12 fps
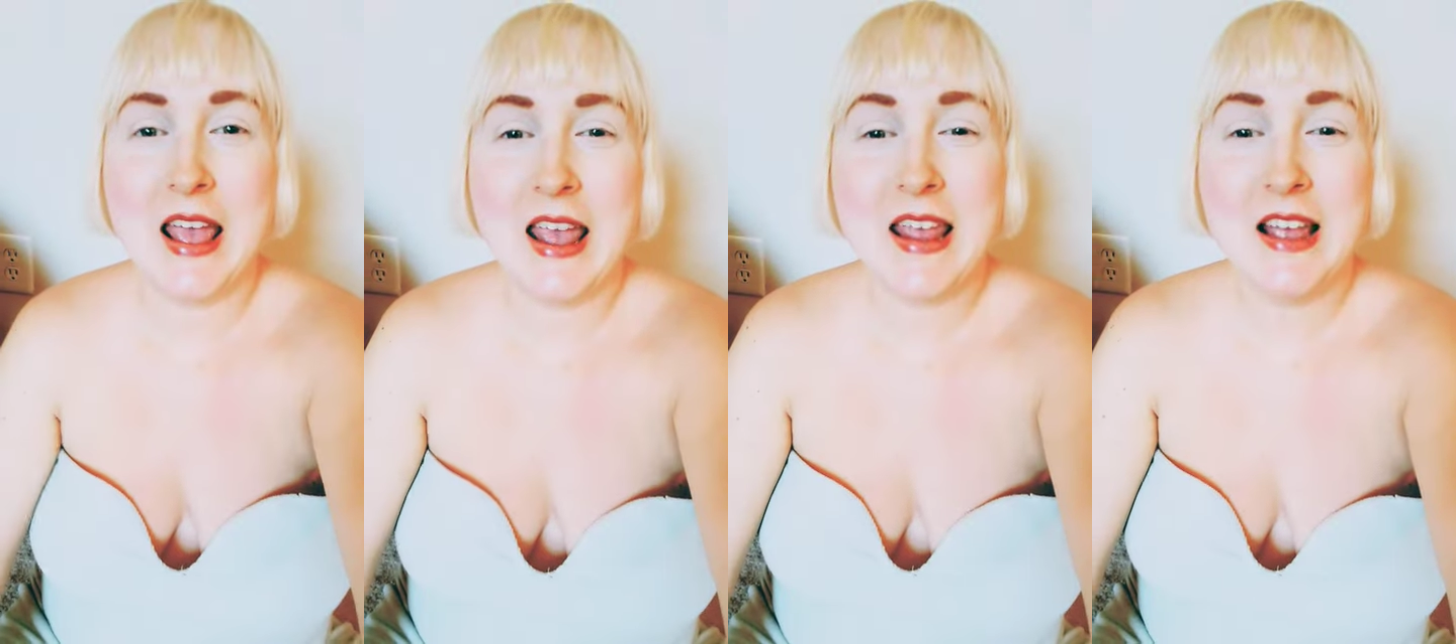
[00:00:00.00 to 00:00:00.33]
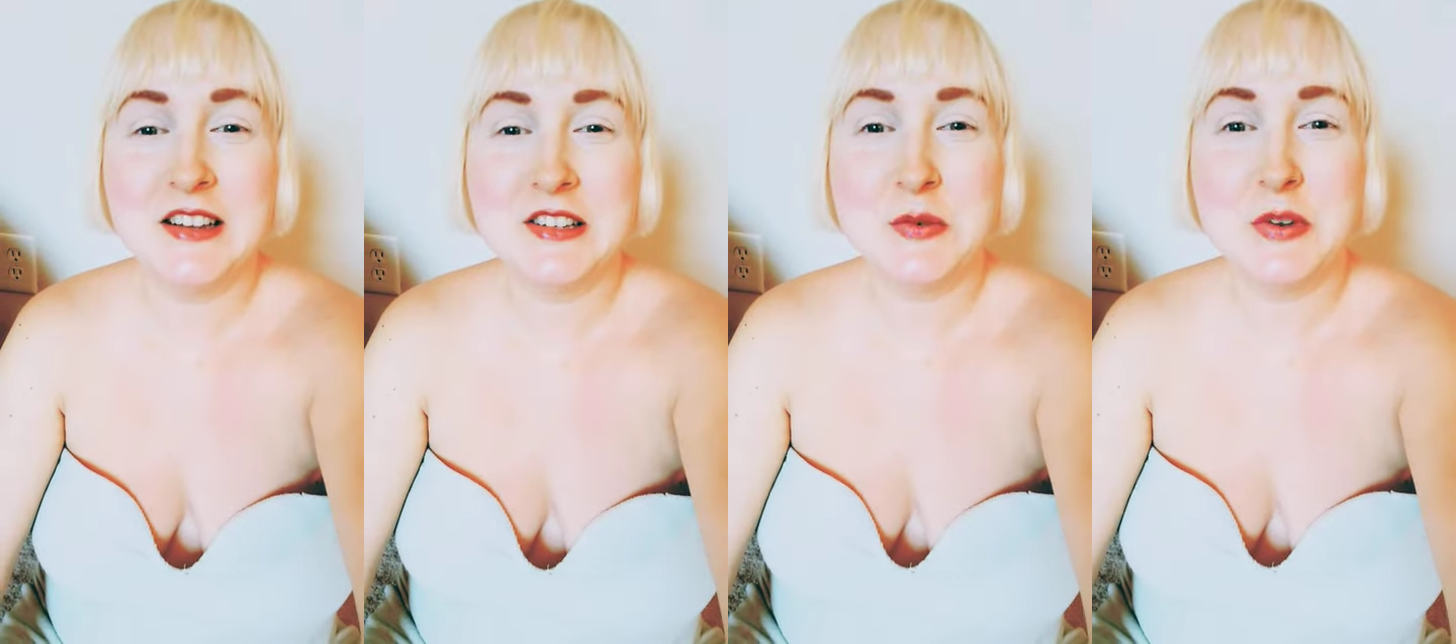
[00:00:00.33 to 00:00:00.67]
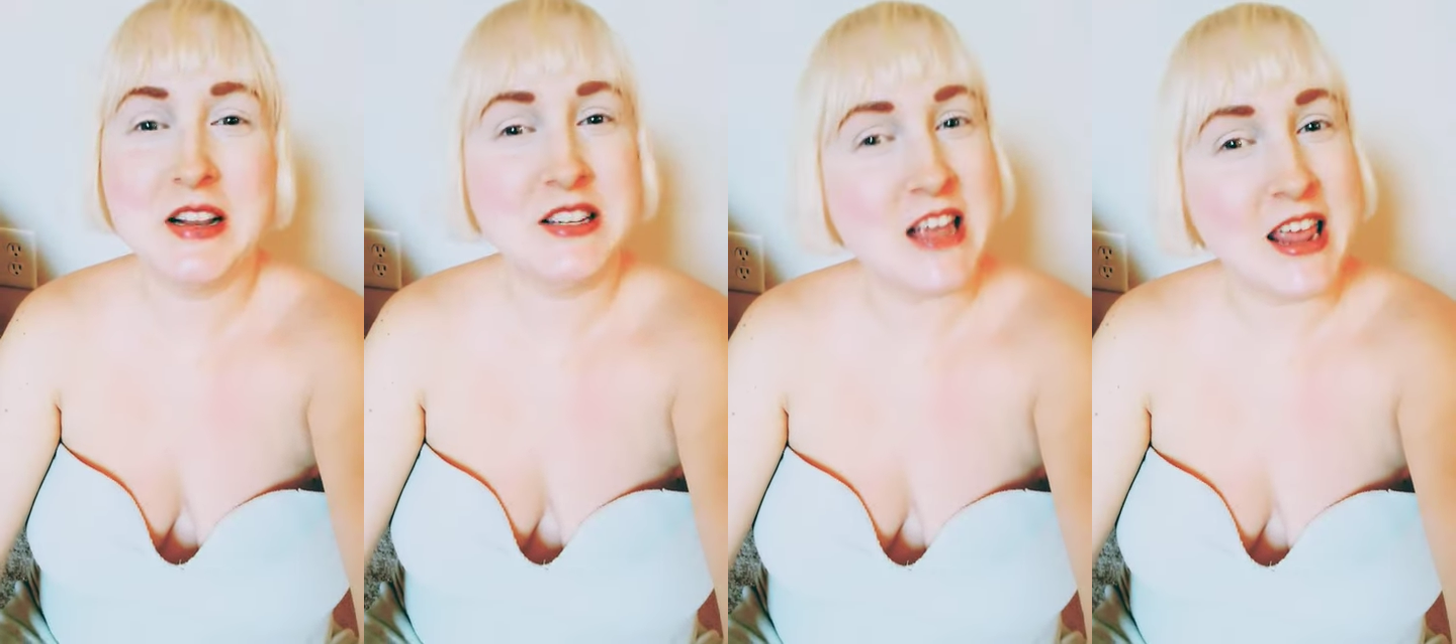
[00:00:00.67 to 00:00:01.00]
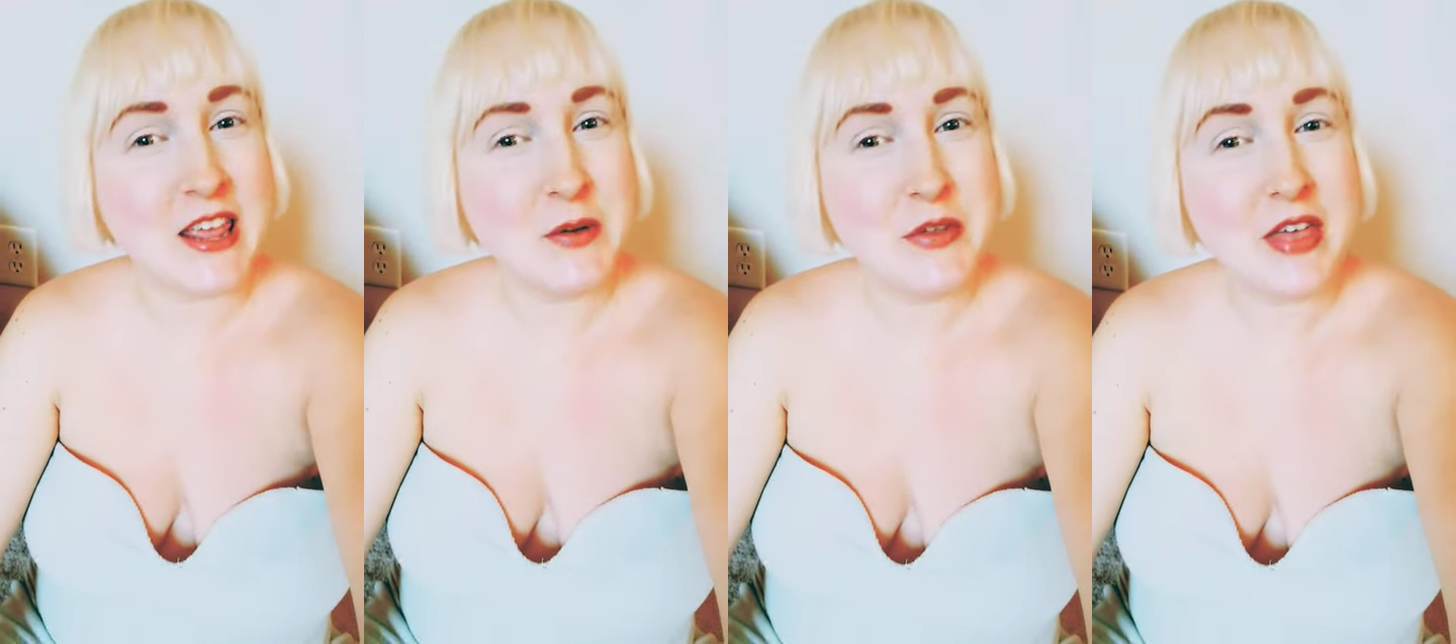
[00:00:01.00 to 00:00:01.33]
Hey, I just wanted to
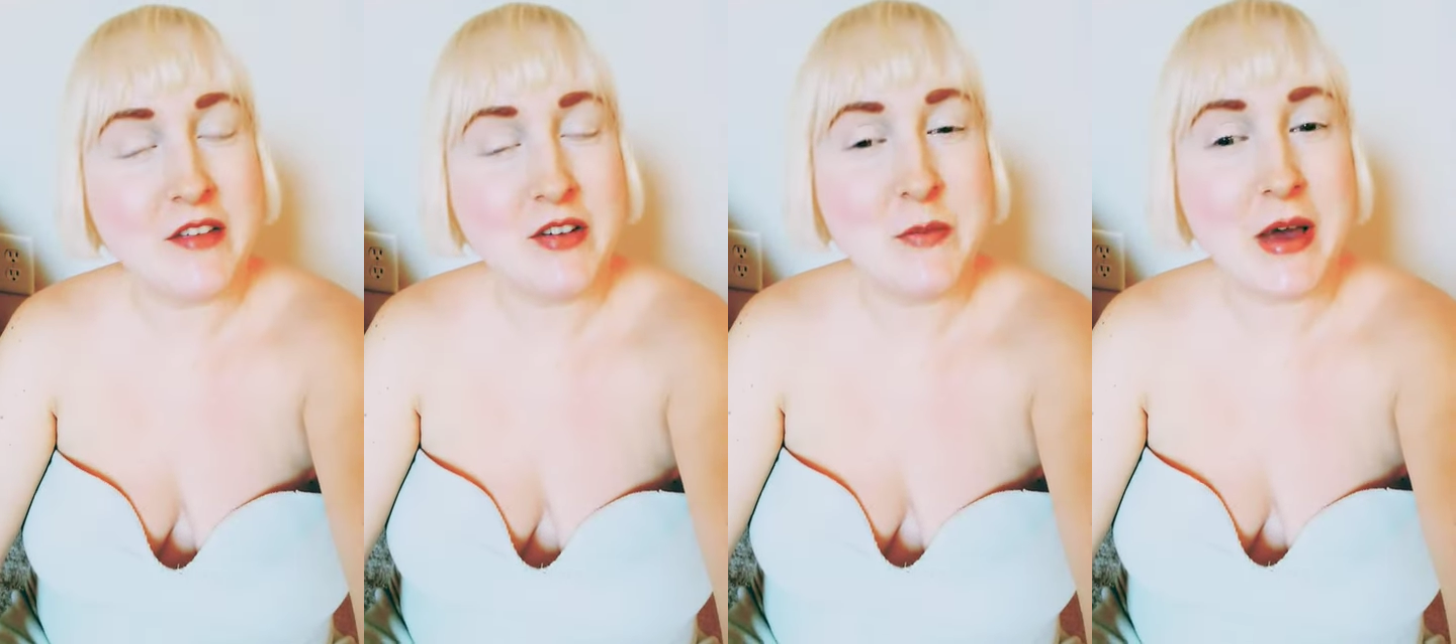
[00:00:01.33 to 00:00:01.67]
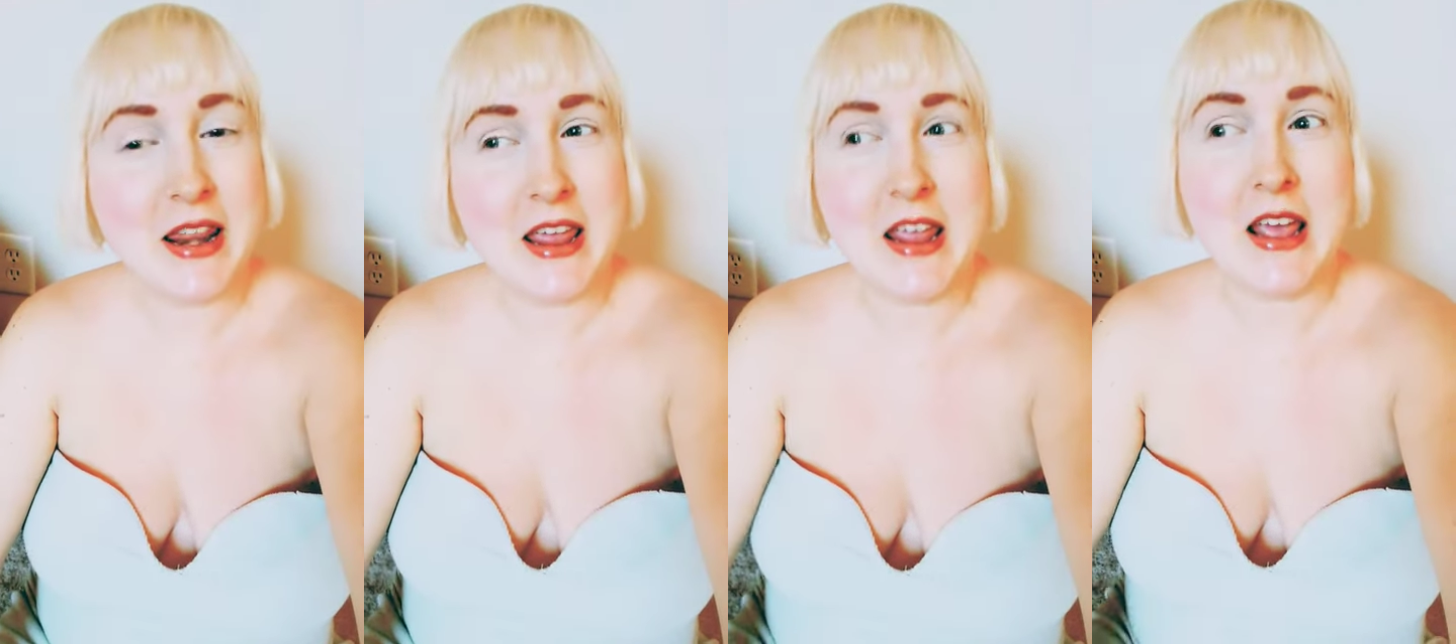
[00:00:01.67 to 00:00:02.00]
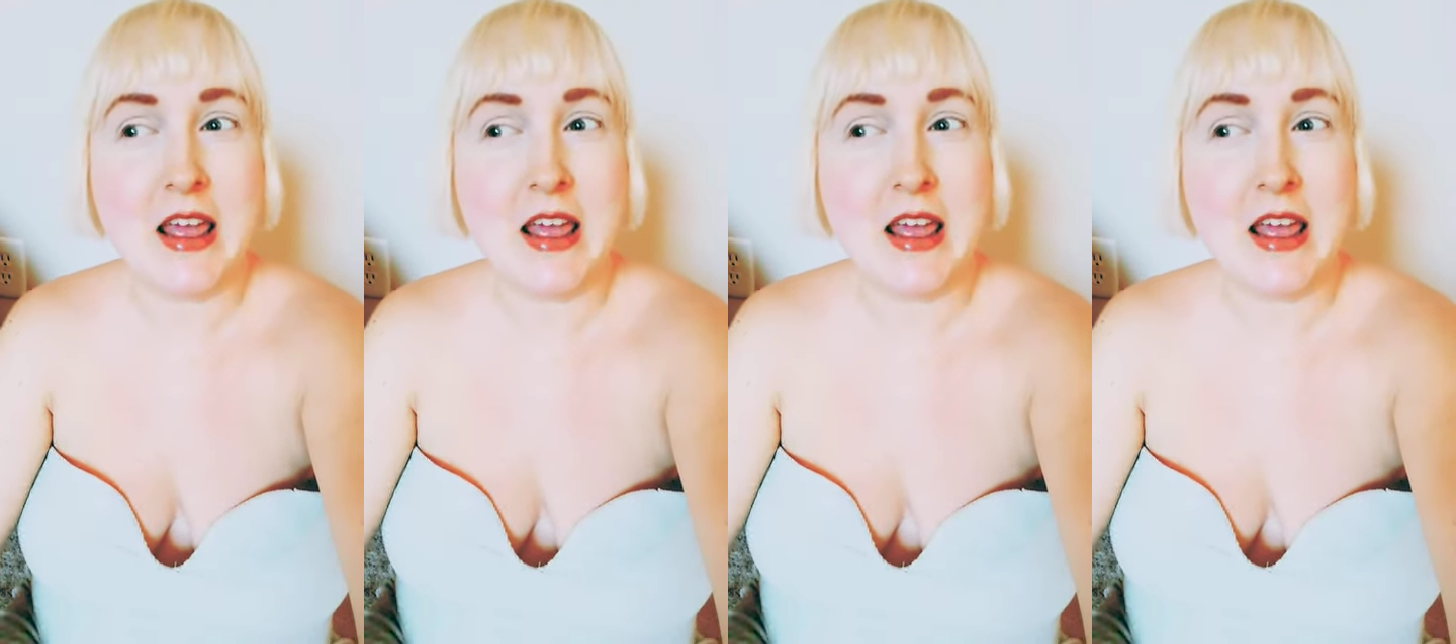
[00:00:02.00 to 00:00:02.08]
check in with everybody,